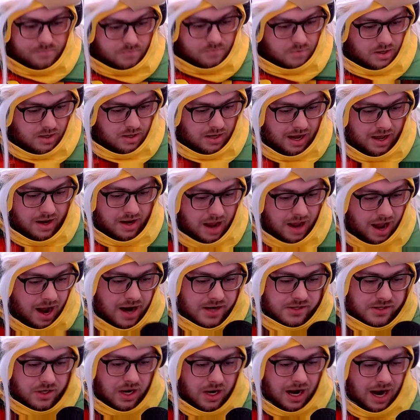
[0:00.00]
I
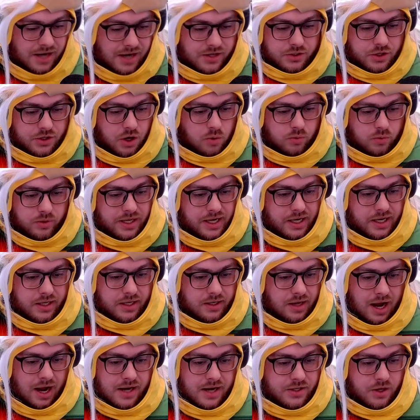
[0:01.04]
don't get
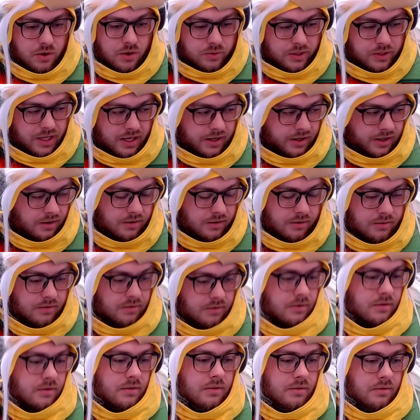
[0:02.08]
it.
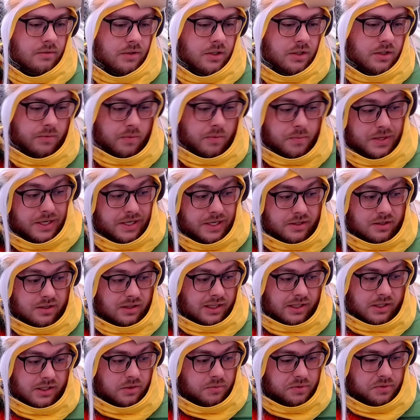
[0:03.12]
Just from an
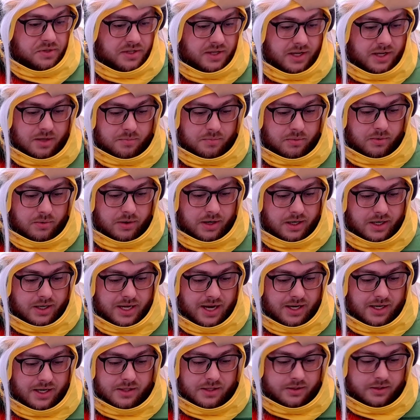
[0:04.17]
intellectual standpoint, I can't
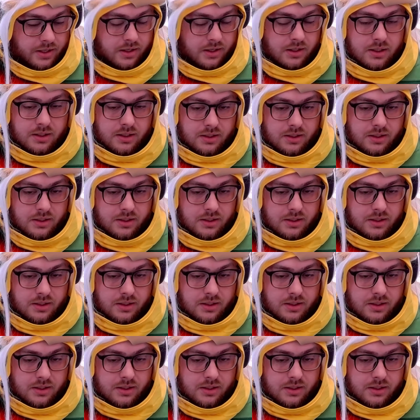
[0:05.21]
get there.